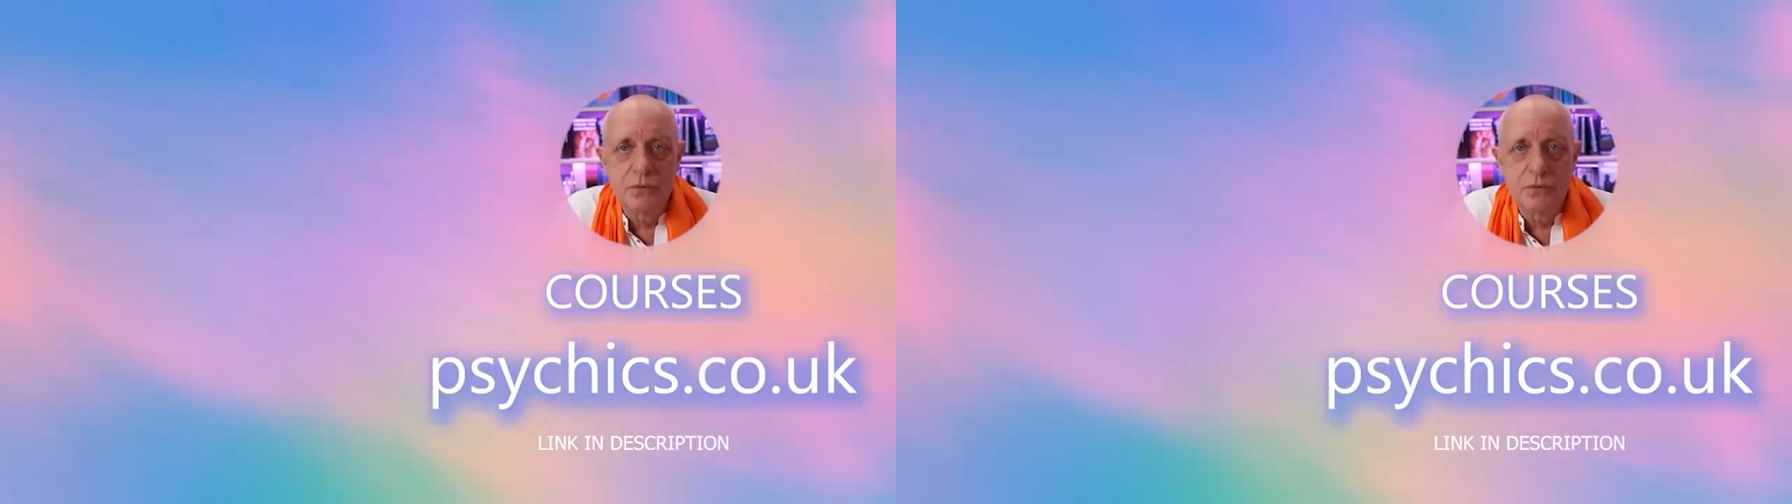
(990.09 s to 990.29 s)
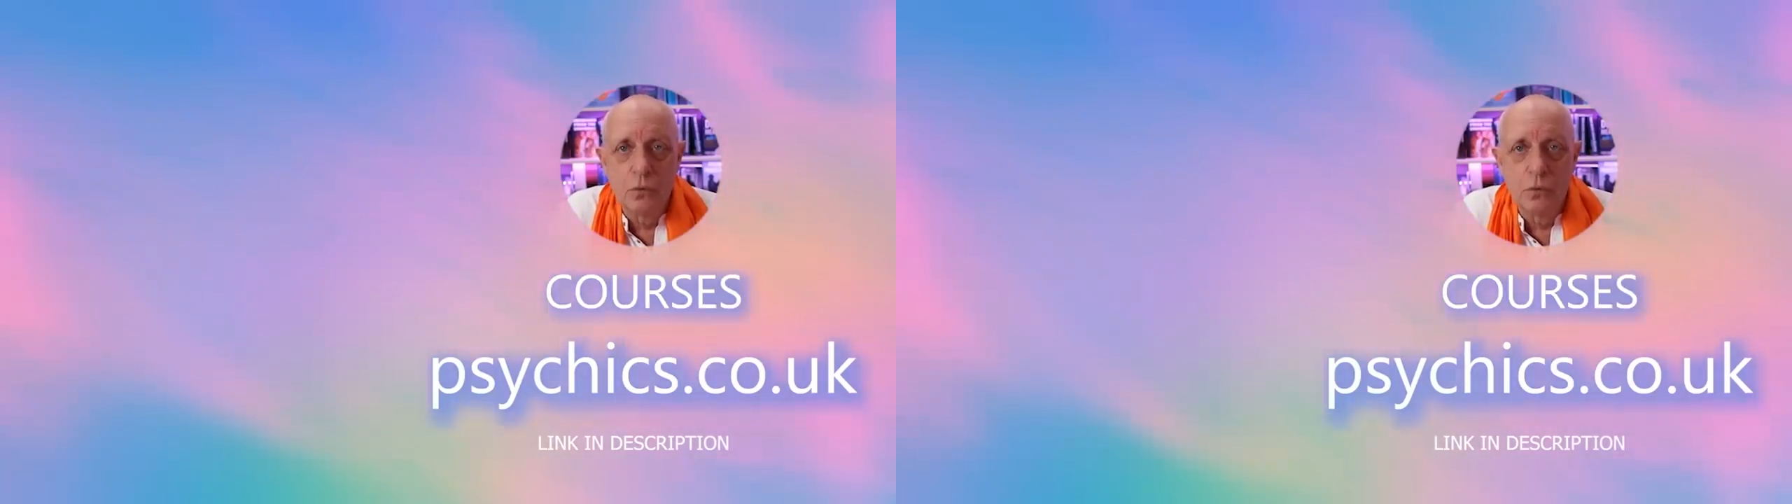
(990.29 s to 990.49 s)

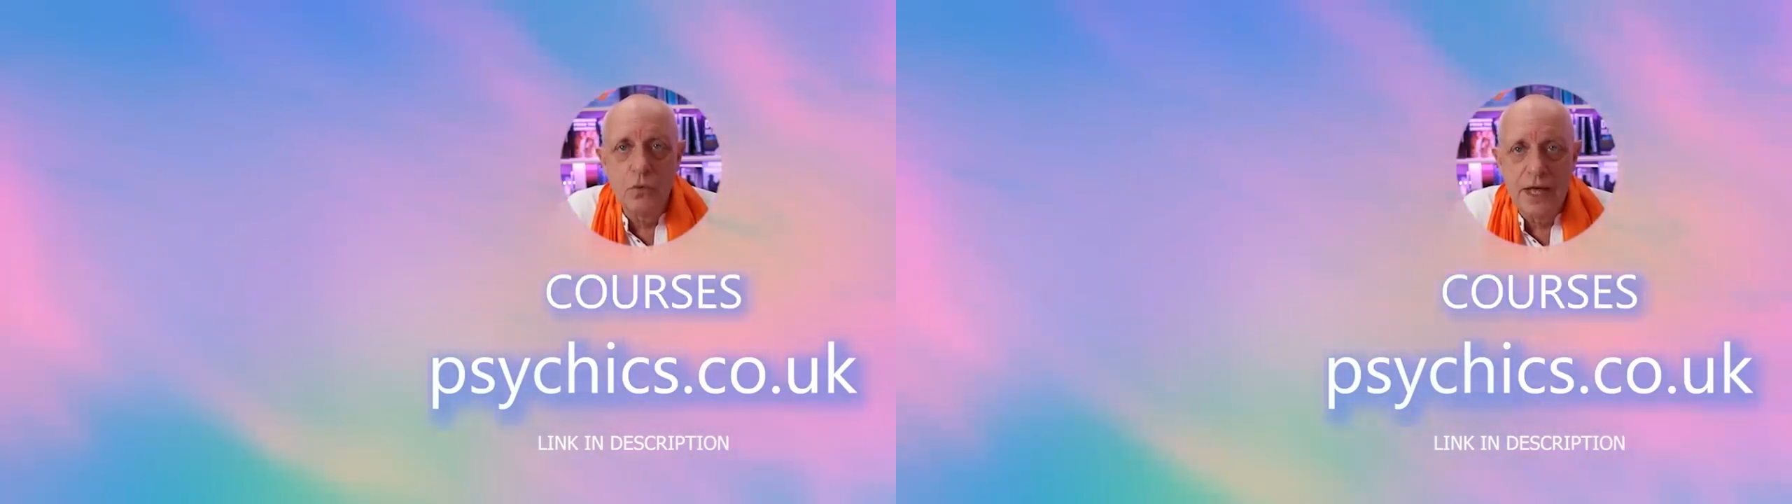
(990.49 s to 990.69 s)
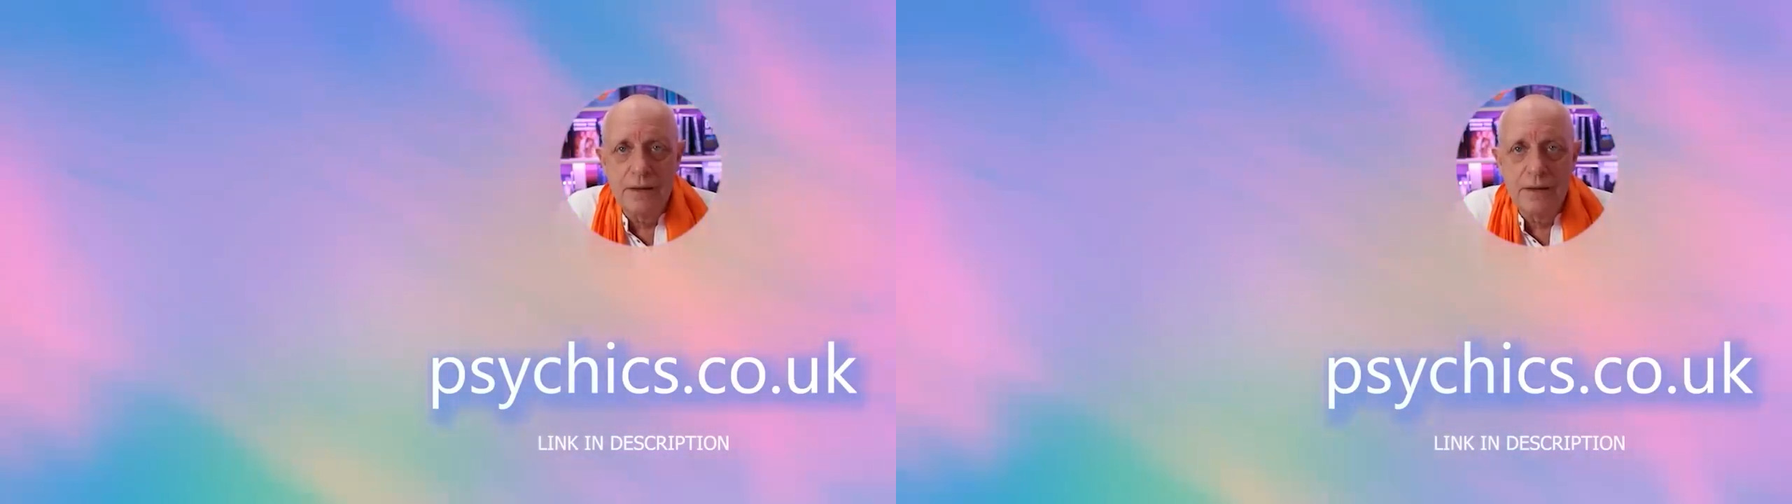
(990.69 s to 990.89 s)
All
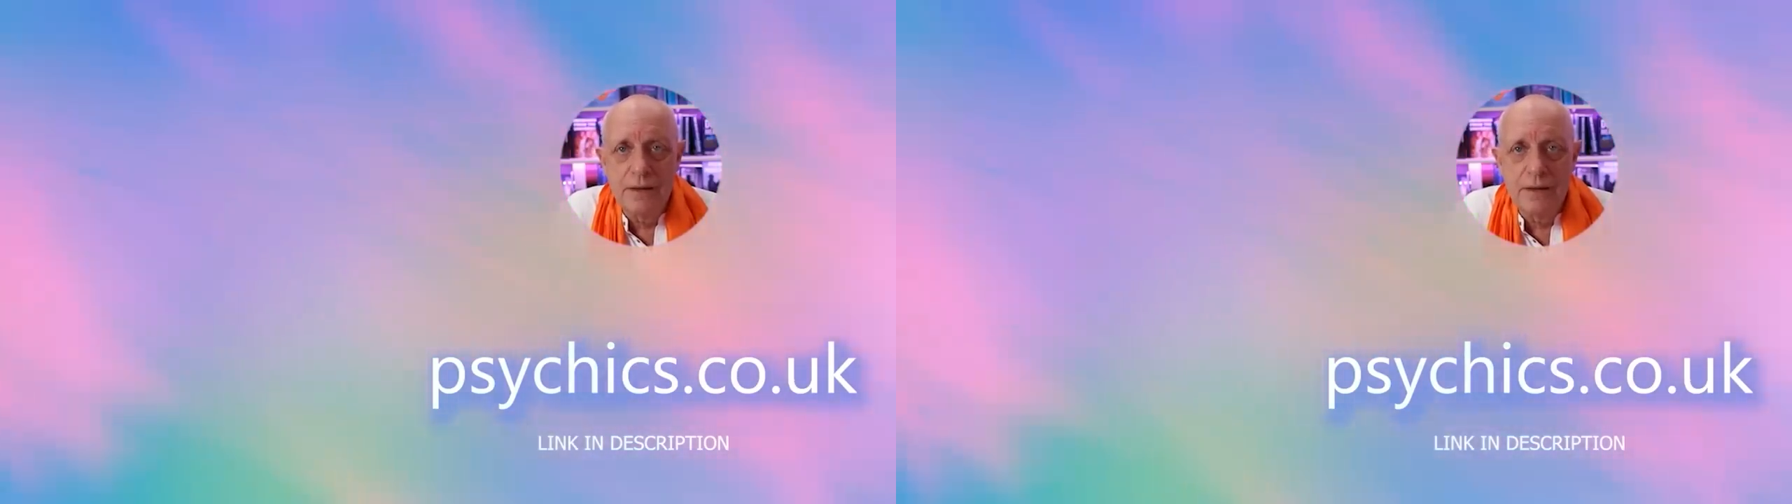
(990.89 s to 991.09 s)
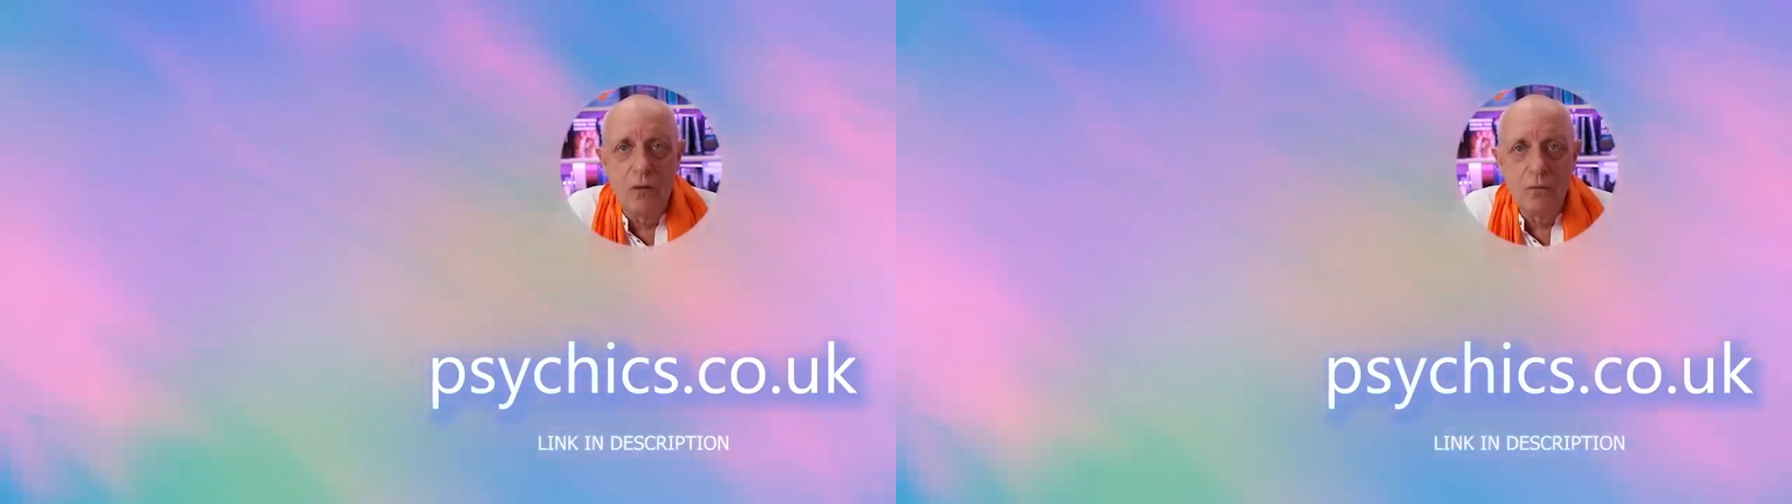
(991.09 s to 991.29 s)
there
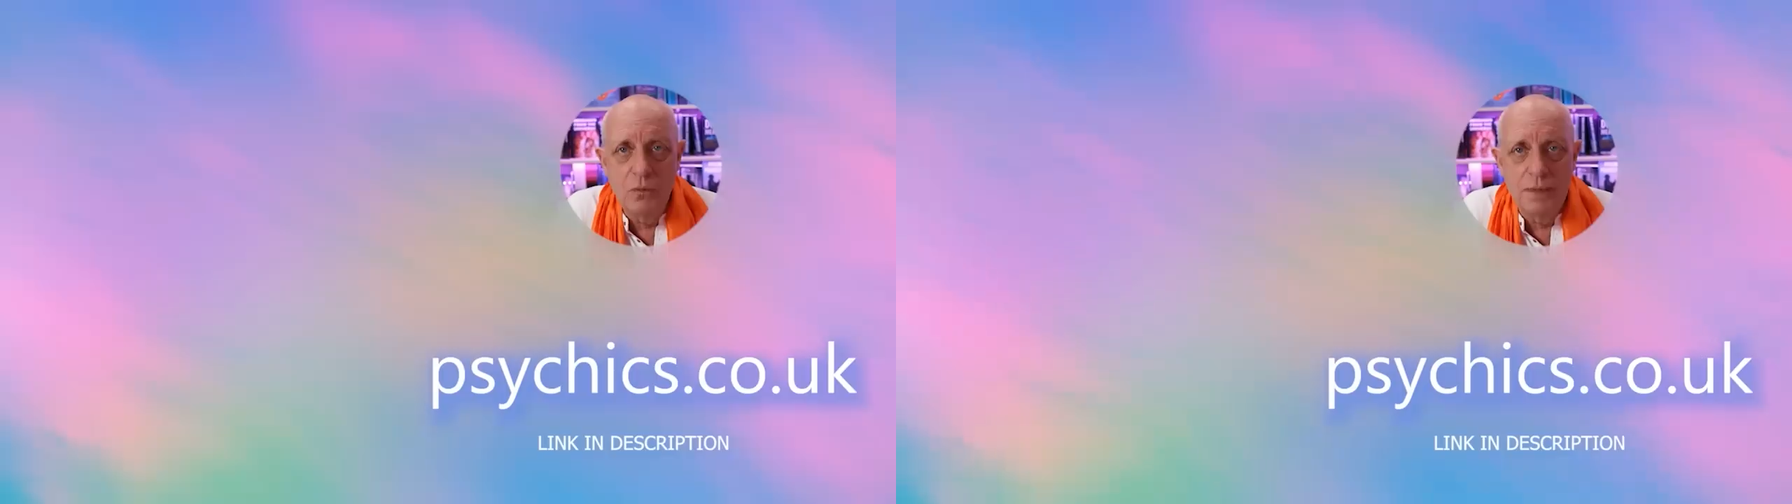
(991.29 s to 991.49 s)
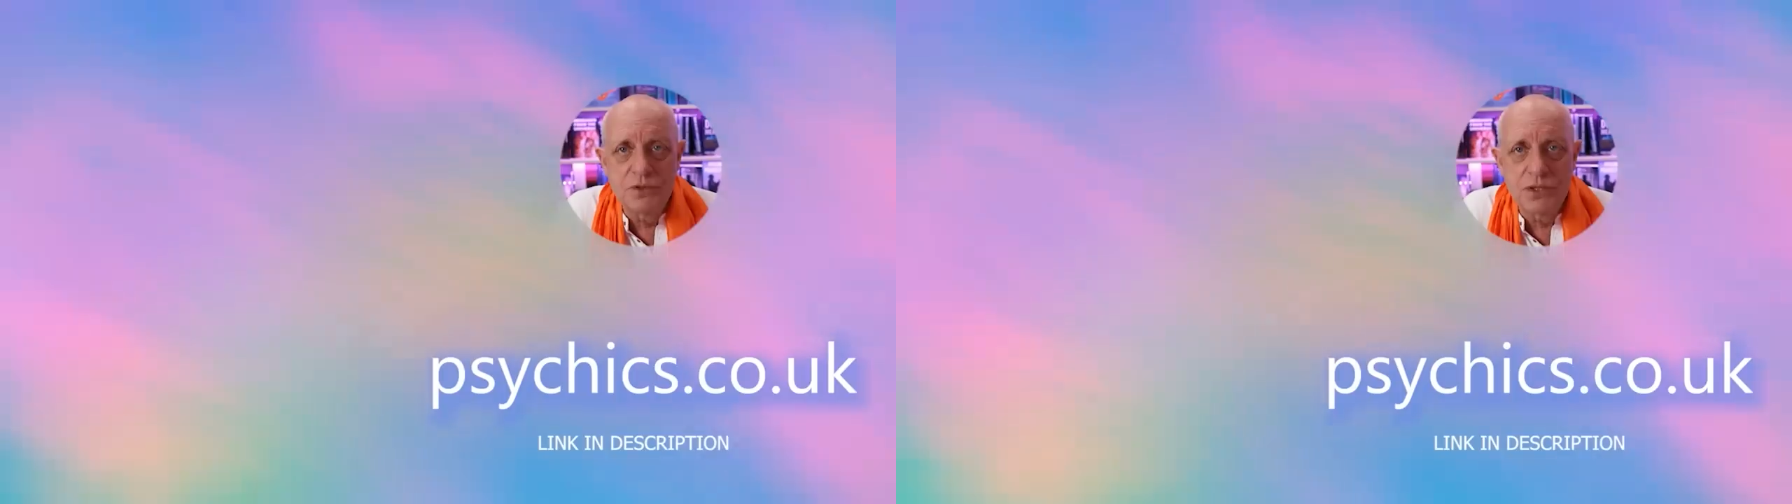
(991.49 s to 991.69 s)
on the
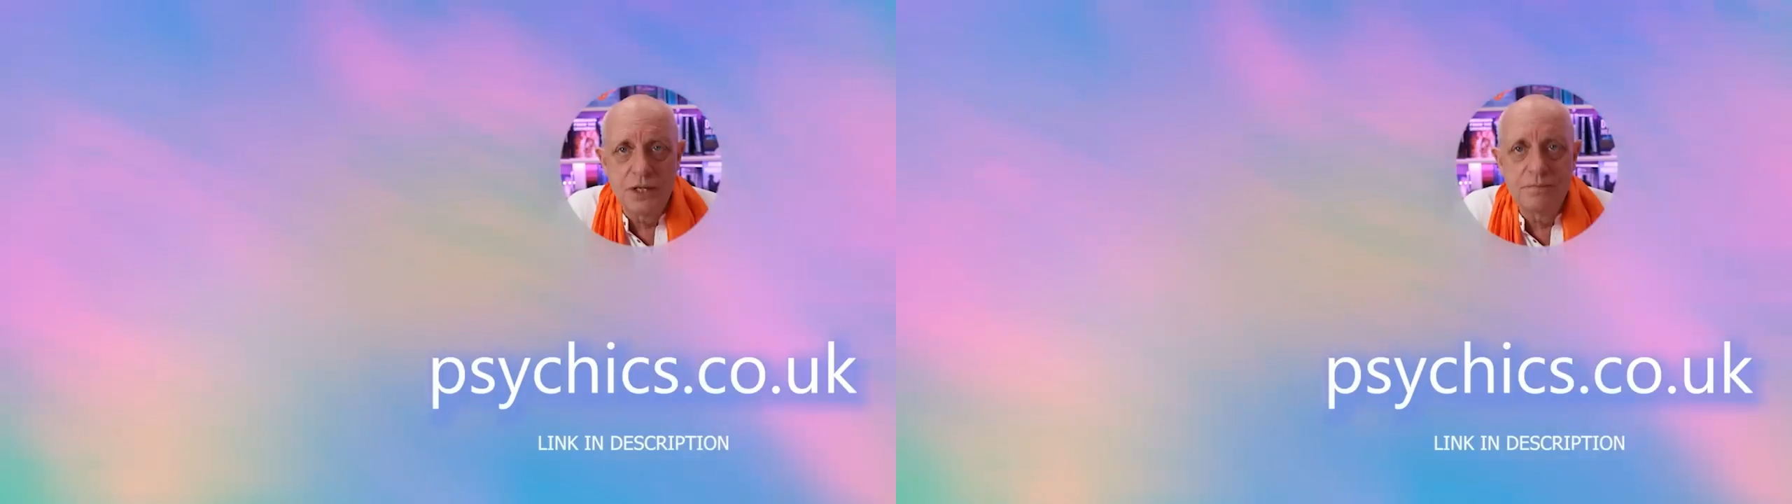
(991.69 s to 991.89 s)
website